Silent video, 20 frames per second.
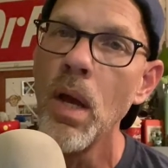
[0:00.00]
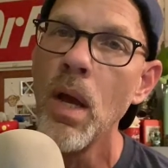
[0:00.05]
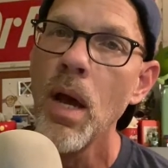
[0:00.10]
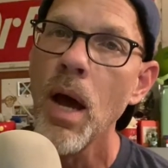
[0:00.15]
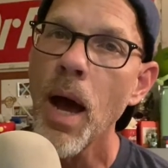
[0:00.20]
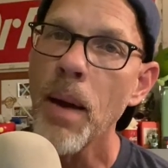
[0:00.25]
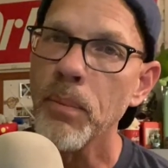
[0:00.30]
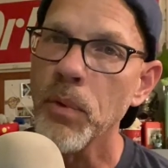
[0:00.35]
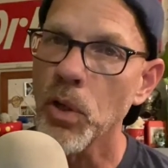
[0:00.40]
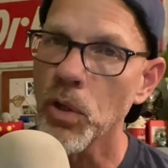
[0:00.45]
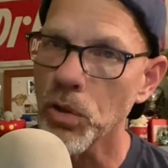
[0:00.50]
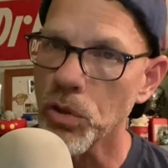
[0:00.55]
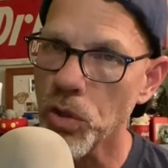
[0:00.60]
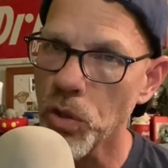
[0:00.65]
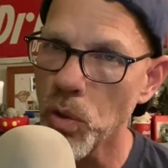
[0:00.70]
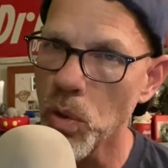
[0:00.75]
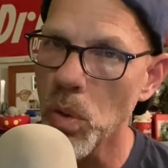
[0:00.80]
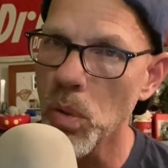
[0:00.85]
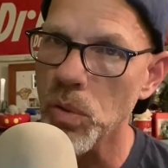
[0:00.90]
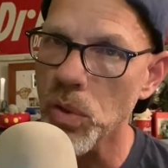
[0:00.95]
I'm
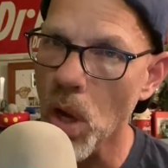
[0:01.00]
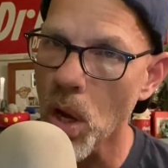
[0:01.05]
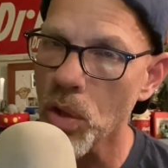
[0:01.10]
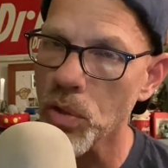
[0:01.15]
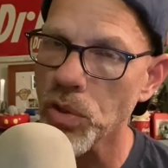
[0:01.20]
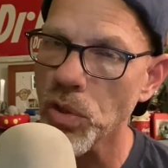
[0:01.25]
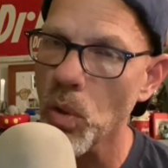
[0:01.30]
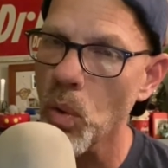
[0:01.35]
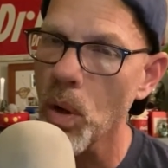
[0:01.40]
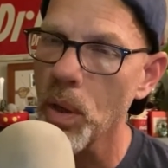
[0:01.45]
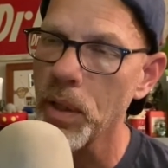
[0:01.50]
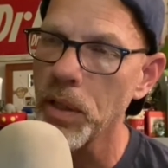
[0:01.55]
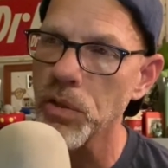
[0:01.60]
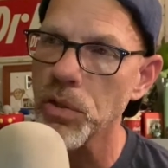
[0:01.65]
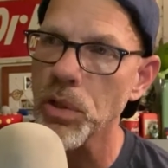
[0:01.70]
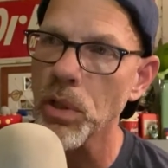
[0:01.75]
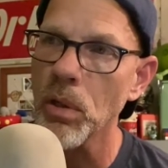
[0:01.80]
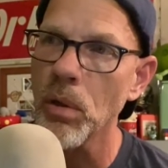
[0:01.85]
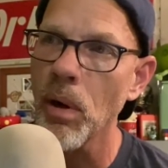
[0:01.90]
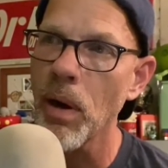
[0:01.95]
Curtoons also on
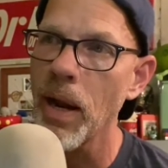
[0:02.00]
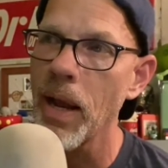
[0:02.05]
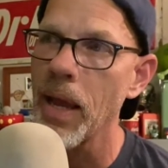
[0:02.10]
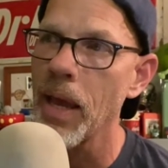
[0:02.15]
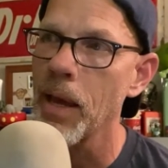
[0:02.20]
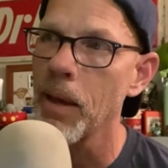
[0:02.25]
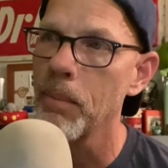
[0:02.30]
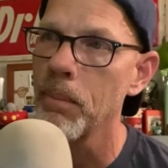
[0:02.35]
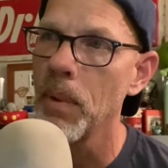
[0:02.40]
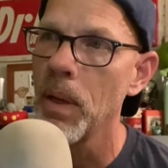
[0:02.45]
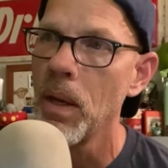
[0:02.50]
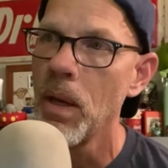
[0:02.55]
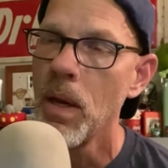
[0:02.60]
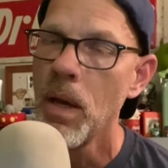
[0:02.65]
Instagram